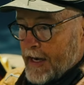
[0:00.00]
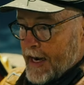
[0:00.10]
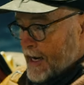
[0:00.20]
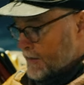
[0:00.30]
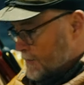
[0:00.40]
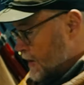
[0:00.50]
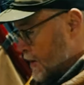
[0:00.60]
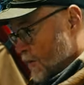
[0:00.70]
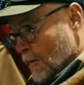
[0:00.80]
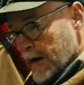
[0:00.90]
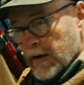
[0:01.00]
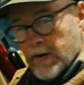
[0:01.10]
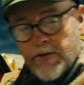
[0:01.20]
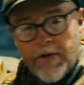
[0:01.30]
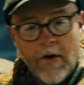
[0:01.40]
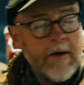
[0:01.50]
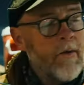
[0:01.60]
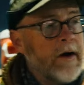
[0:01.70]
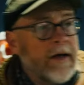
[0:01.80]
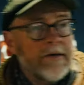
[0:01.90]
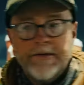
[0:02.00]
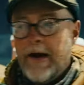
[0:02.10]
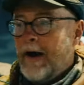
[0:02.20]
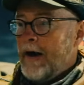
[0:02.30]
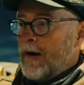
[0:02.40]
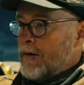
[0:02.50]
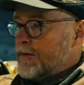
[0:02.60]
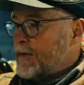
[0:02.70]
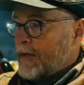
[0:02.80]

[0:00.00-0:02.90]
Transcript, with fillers: It had regular 31 inch tires.